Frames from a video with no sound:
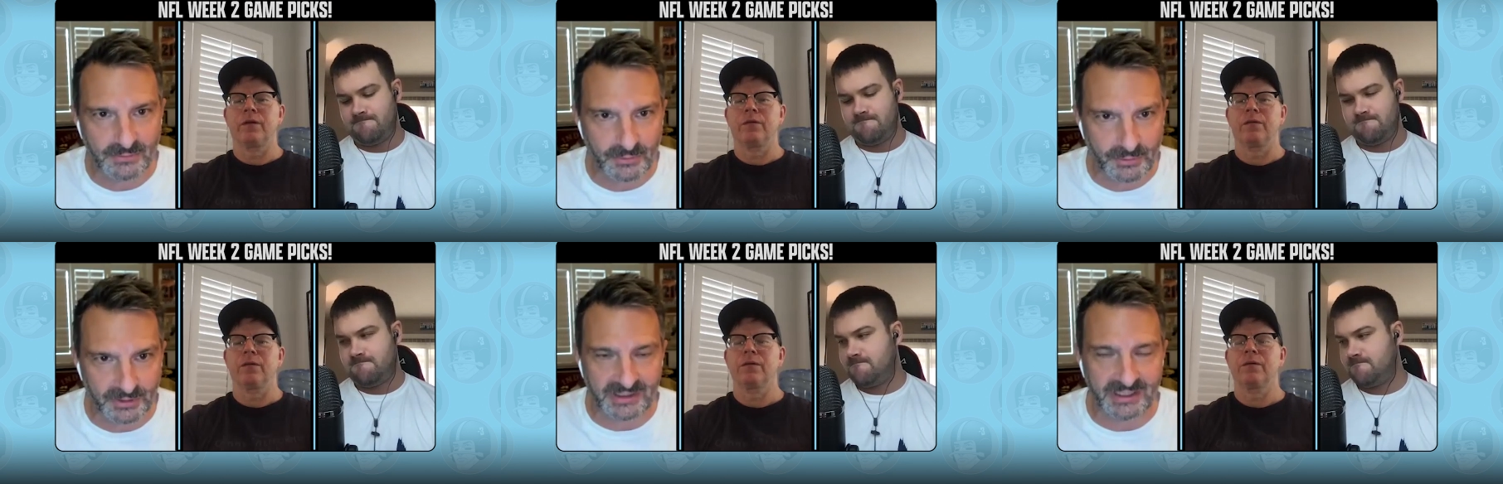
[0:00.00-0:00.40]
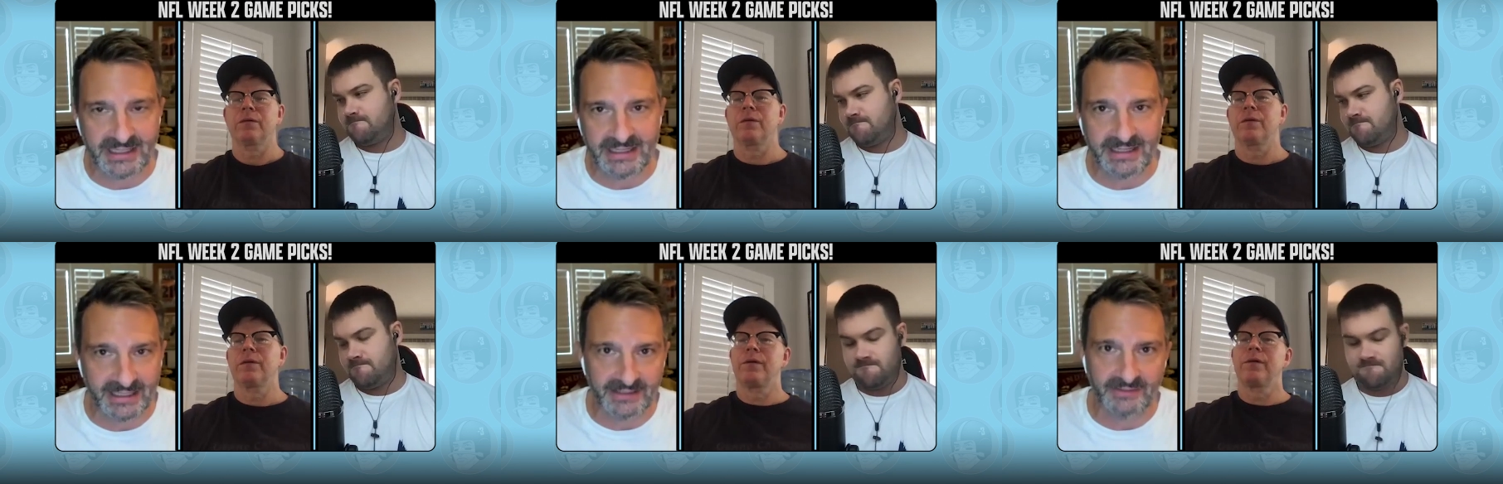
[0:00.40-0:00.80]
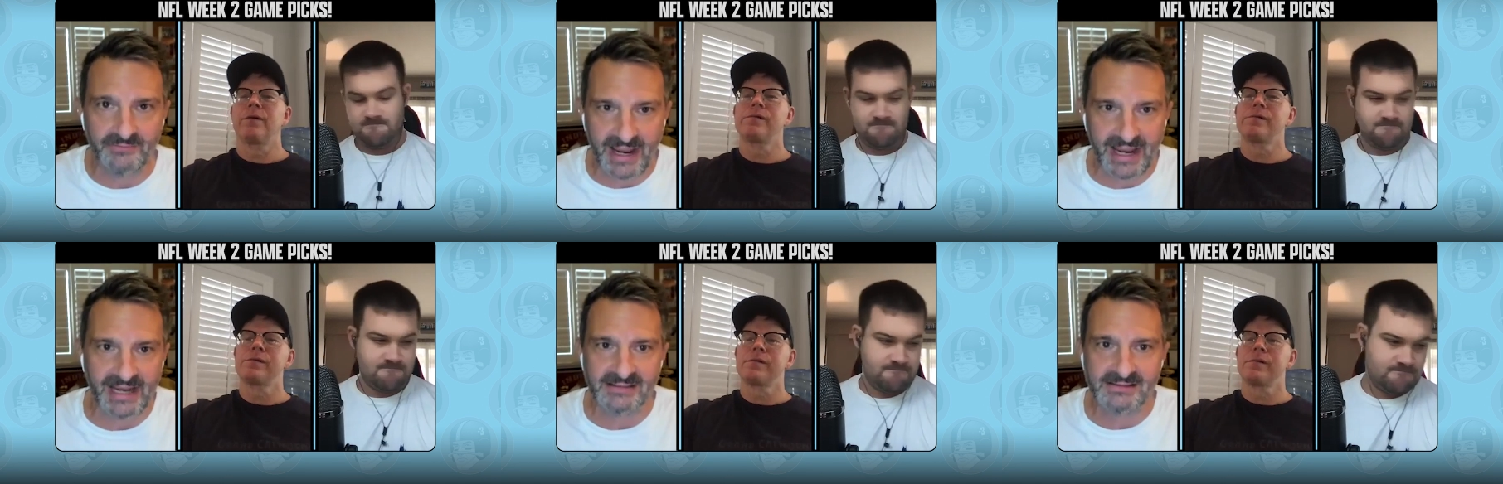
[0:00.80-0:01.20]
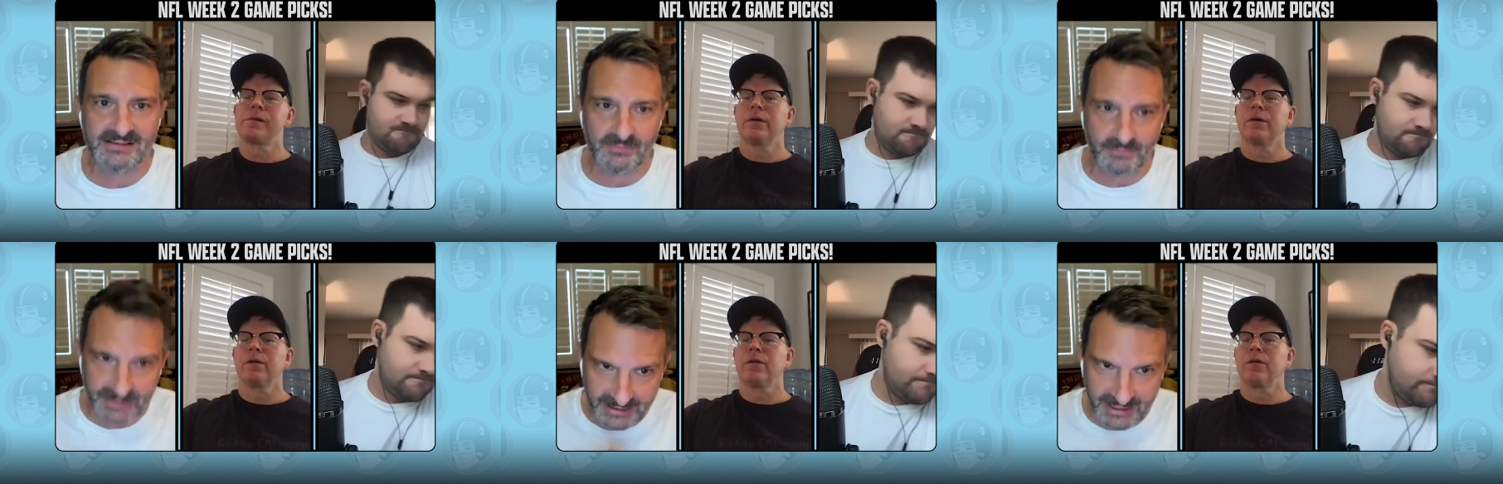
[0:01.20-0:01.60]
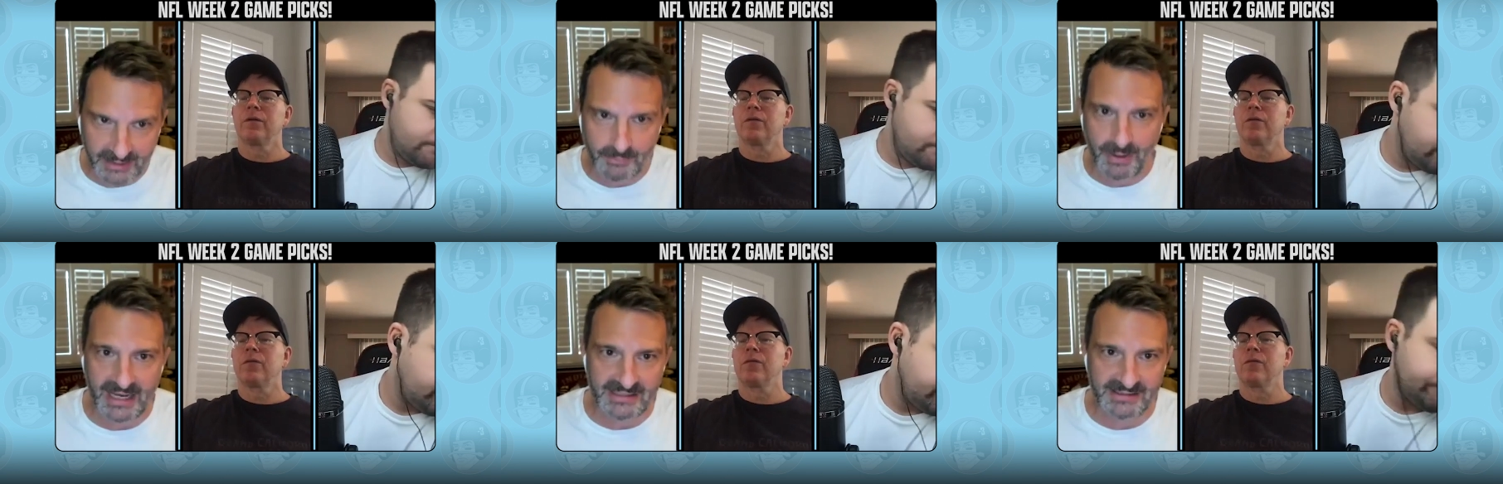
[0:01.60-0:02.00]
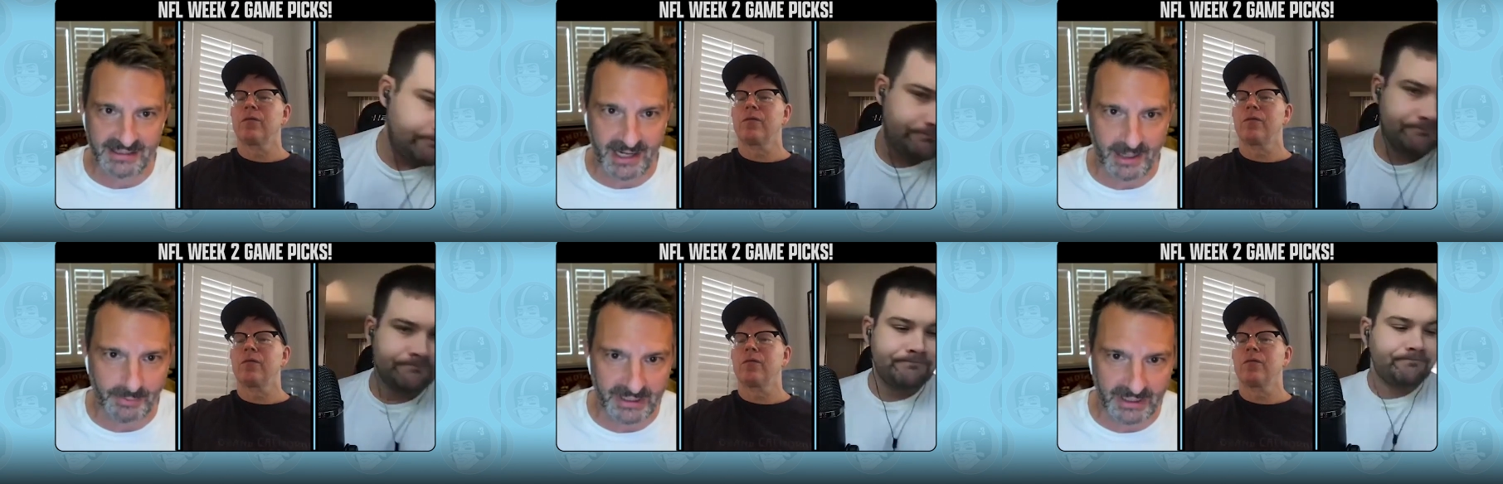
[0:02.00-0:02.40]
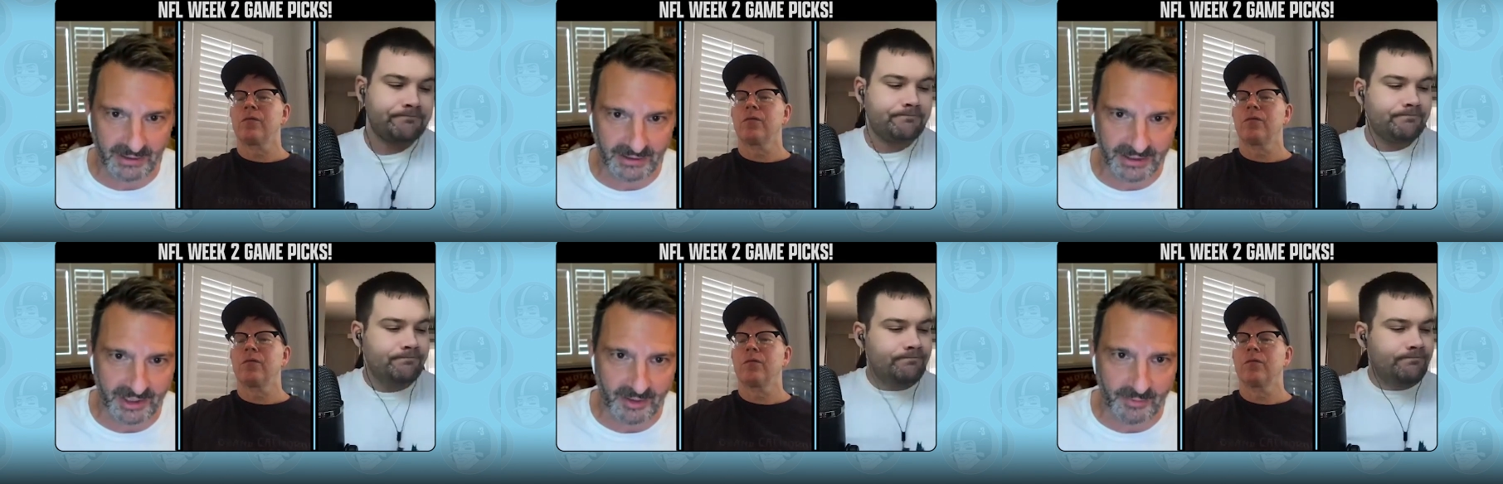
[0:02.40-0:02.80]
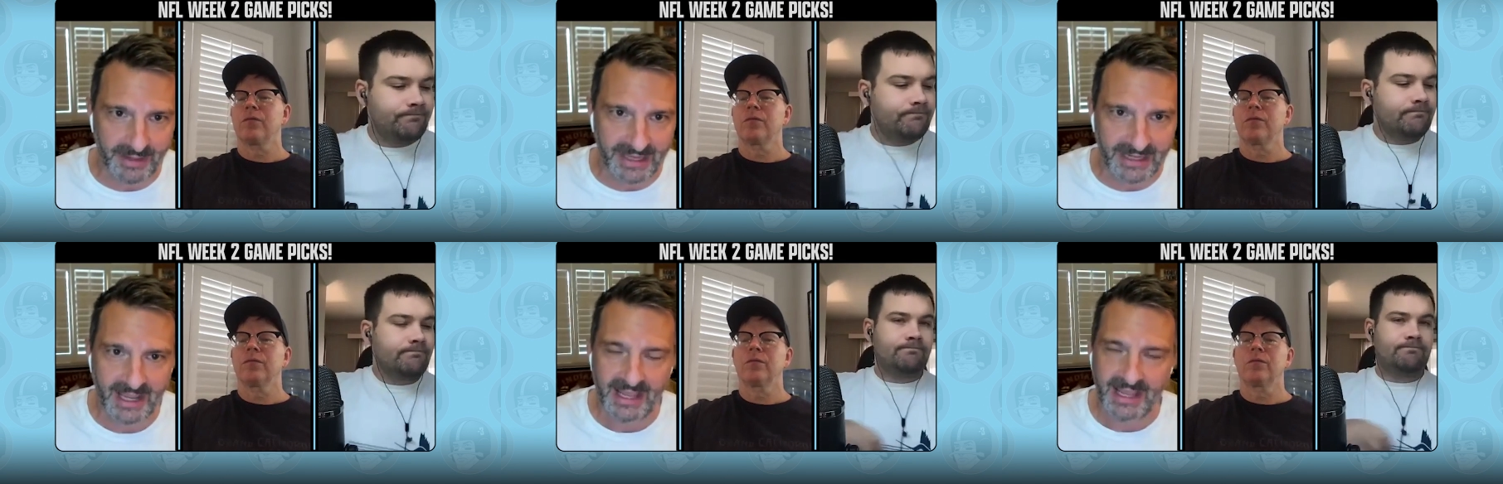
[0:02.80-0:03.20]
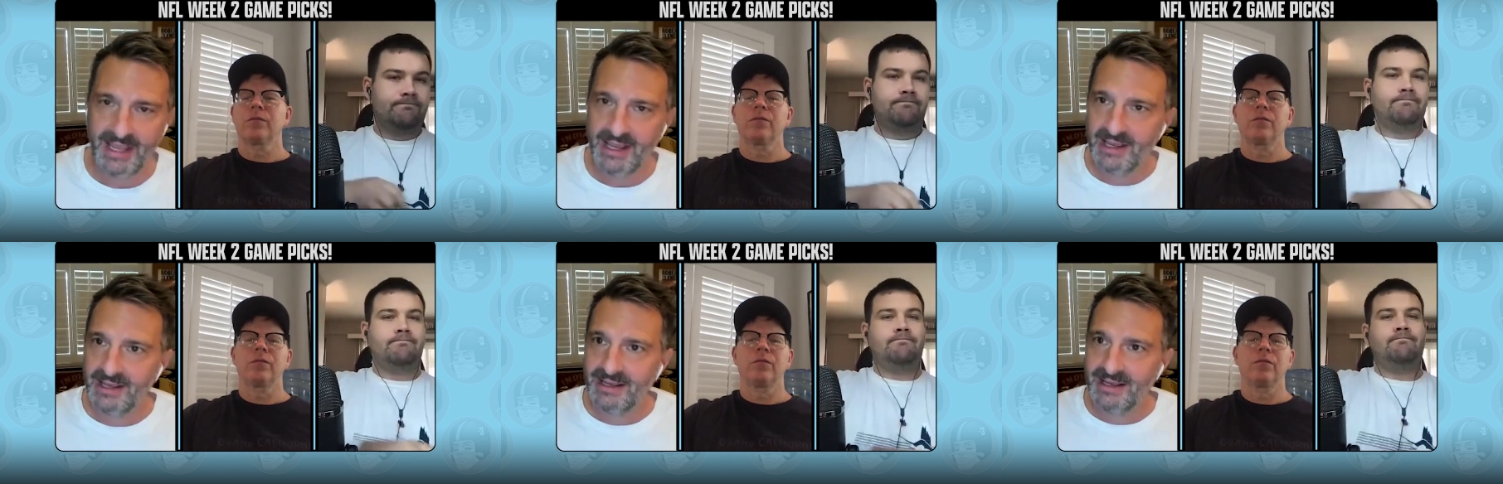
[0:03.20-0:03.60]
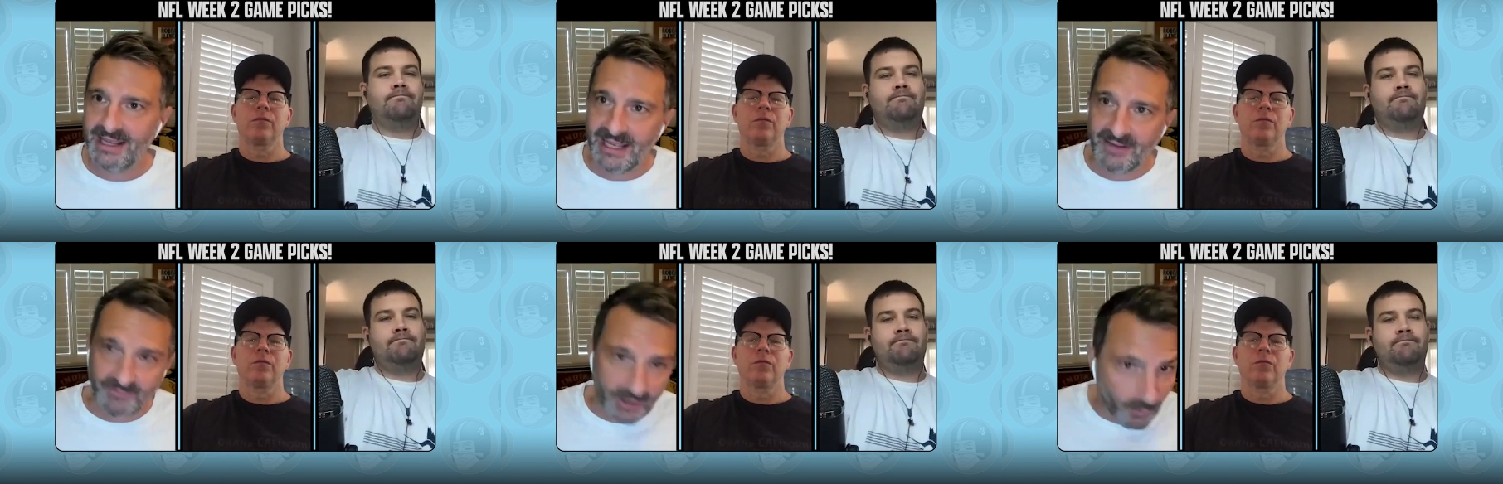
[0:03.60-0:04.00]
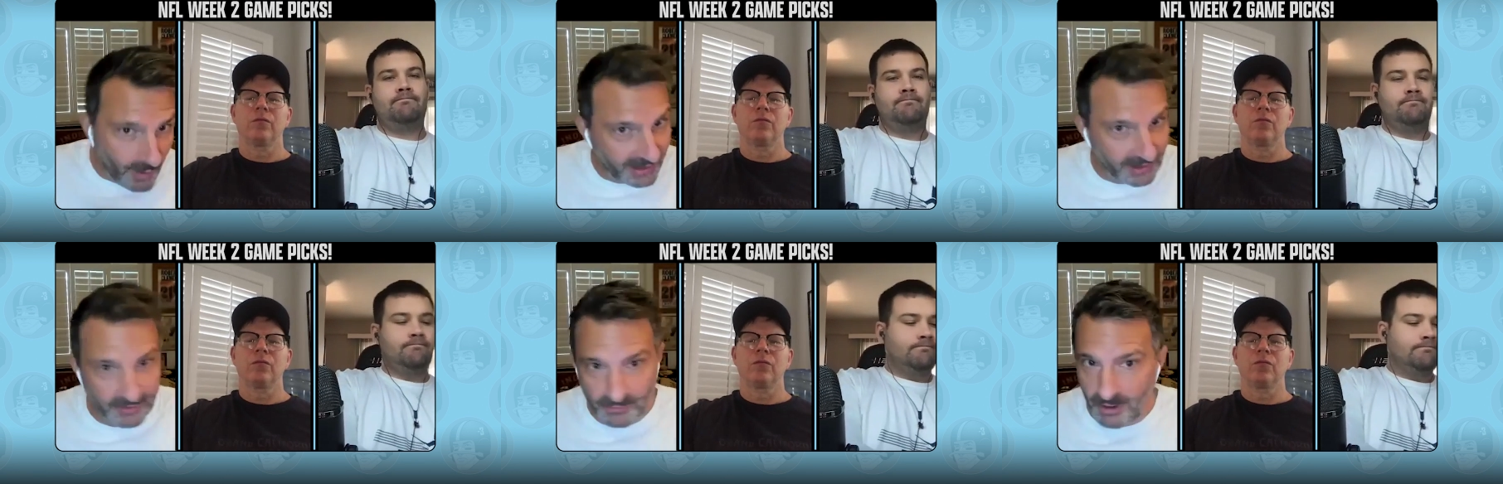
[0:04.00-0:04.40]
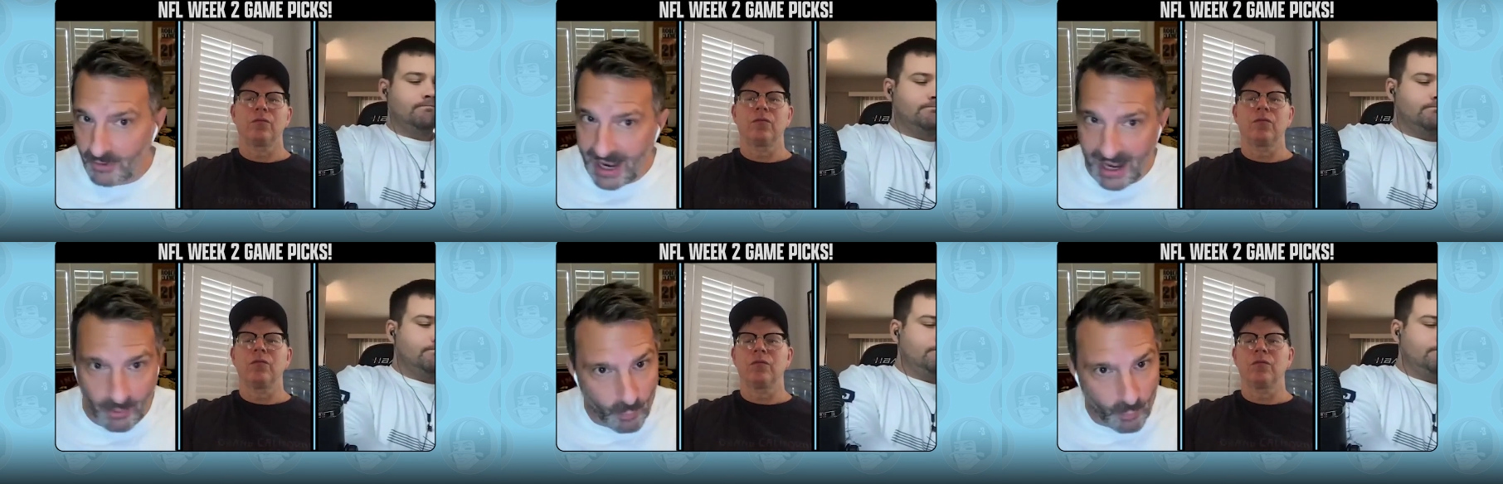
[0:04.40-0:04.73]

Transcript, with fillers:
Speaker 1: critique in advance, we did pace it up here a little bit if you want to throw out